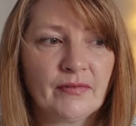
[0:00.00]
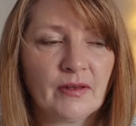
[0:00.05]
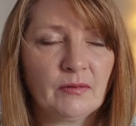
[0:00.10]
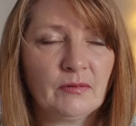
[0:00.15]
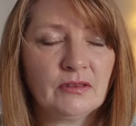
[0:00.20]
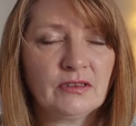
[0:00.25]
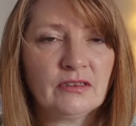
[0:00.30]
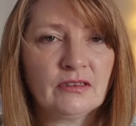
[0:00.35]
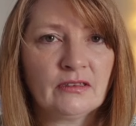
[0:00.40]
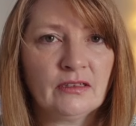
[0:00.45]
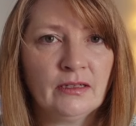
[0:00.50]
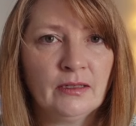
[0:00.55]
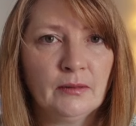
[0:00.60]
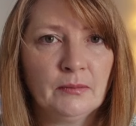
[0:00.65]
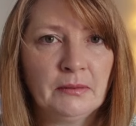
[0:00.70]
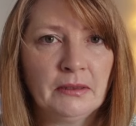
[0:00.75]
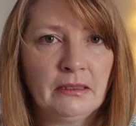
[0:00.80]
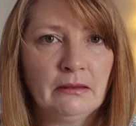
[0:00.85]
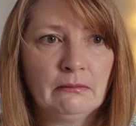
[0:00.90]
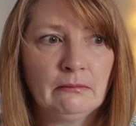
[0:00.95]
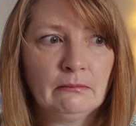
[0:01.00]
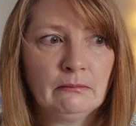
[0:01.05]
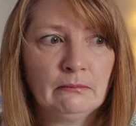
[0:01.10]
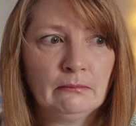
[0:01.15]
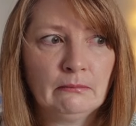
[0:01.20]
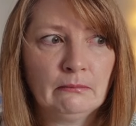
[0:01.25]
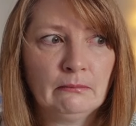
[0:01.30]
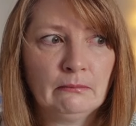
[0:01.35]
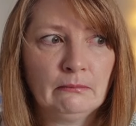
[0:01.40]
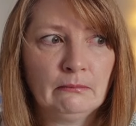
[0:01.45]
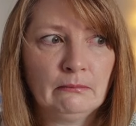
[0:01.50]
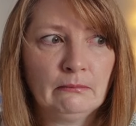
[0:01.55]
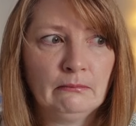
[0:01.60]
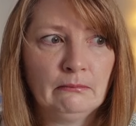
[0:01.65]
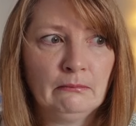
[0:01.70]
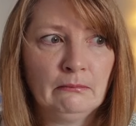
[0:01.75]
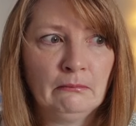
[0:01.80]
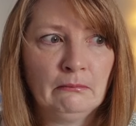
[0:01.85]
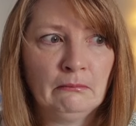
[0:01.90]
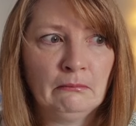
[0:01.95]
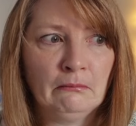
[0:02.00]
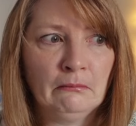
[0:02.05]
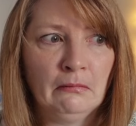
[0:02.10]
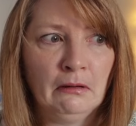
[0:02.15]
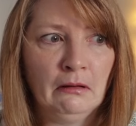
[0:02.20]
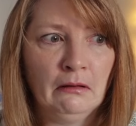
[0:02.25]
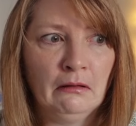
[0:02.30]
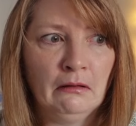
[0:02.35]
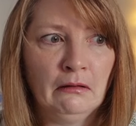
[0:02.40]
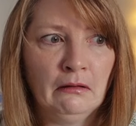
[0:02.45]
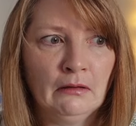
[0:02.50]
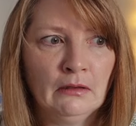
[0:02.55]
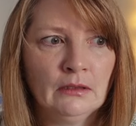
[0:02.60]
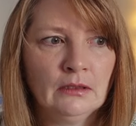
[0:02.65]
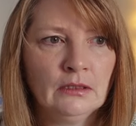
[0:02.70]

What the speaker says: which is a little bit not